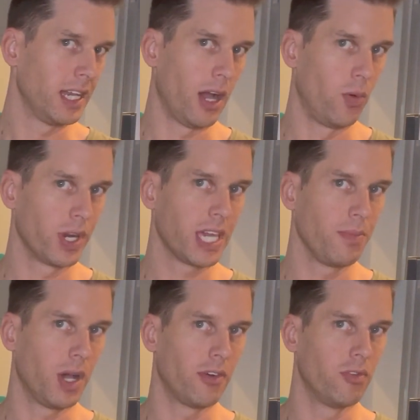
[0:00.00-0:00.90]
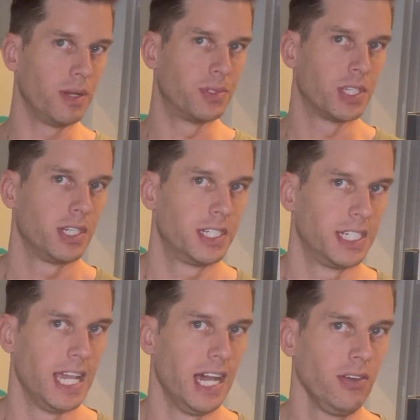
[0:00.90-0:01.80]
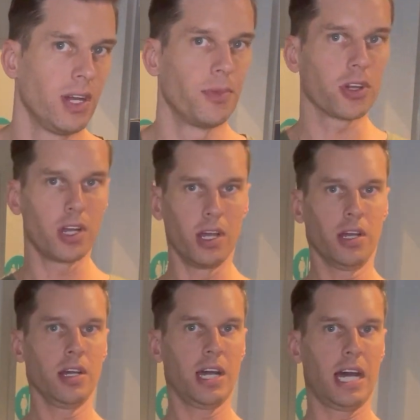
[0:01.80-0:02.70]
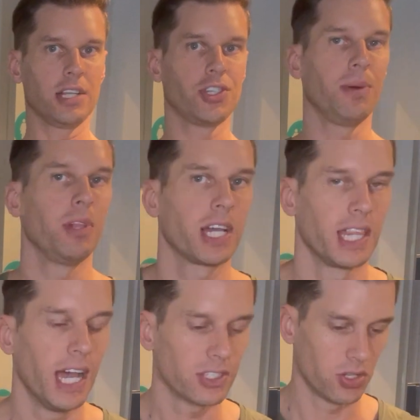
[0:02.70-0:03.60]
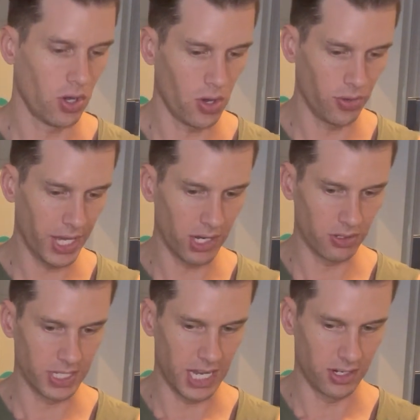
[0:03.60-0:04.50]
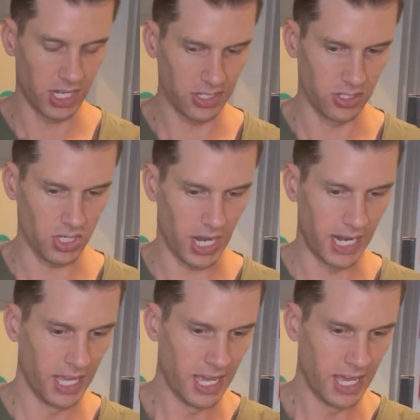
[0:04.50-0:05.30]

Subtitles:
Now I want to keep my ribs down. I'm not going to arch up like that. So hold that all down nice and tight.